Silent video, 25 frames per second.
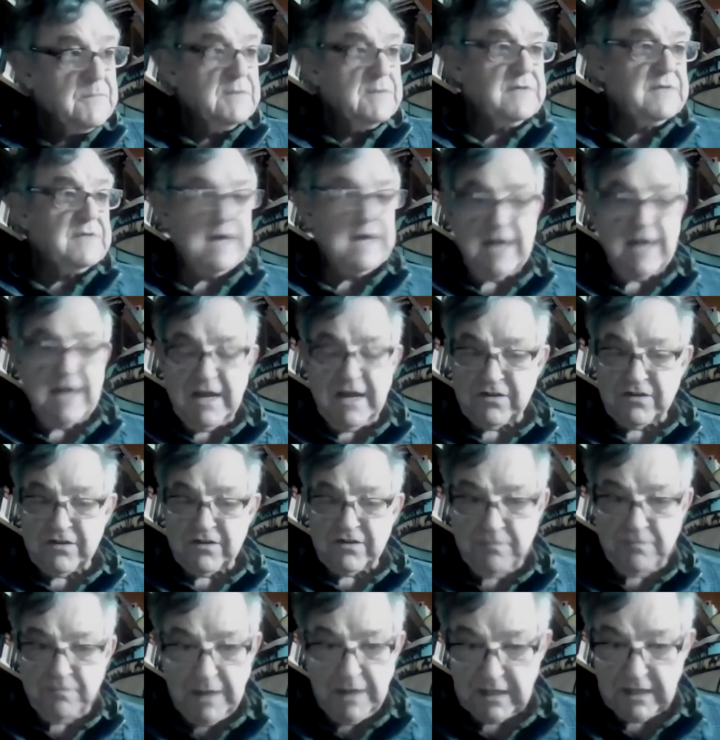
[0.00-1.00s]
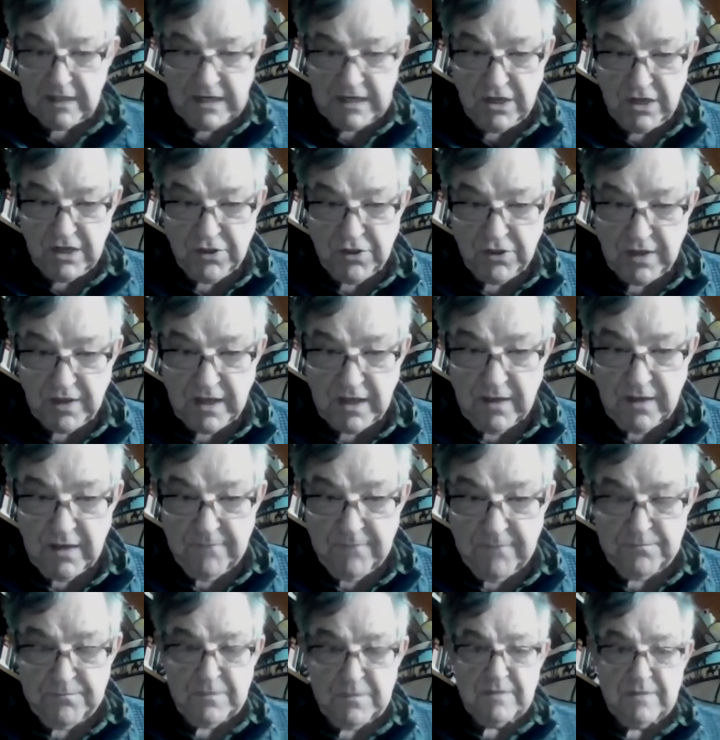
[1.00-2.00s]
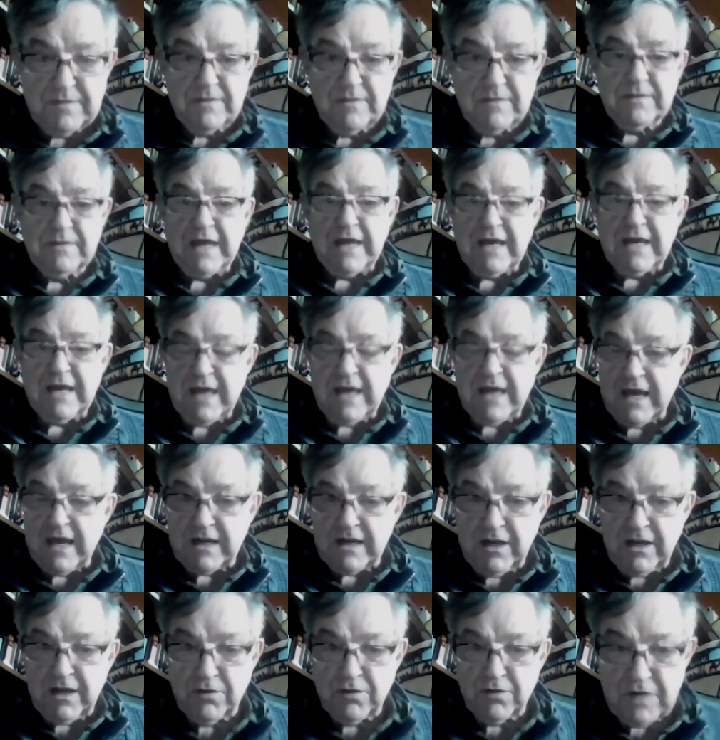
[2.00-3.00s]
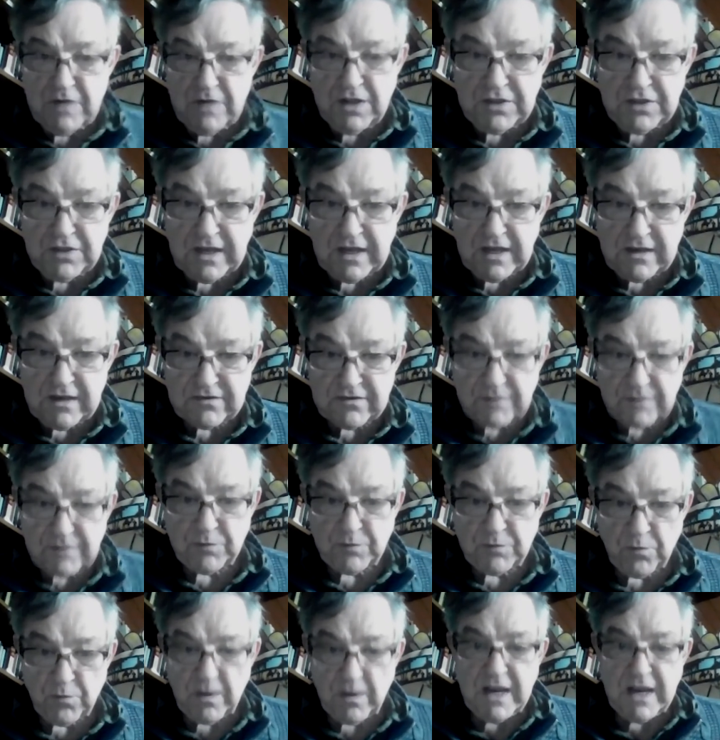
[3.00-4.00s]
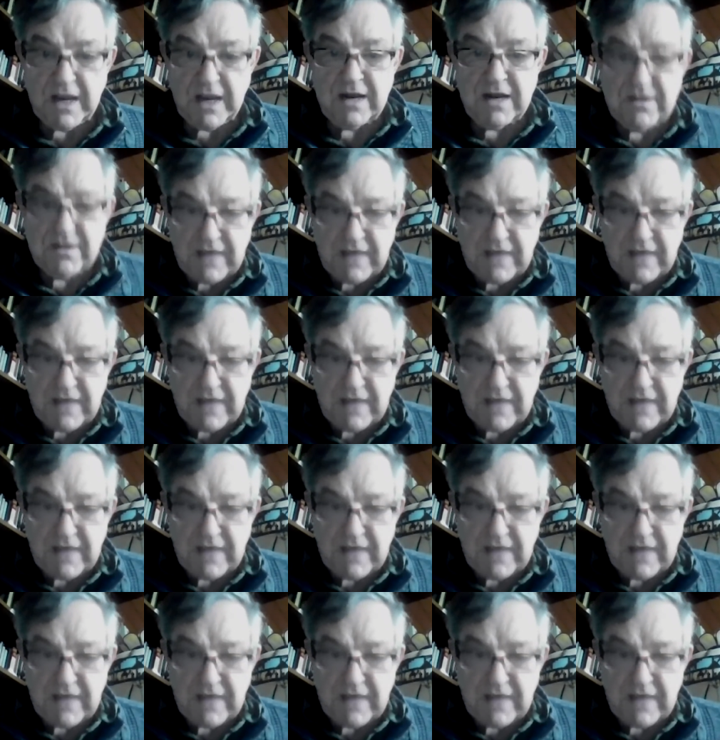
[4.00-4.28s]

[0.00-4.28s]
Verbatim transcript: they can't smell anything, they can't hear anything except the rain.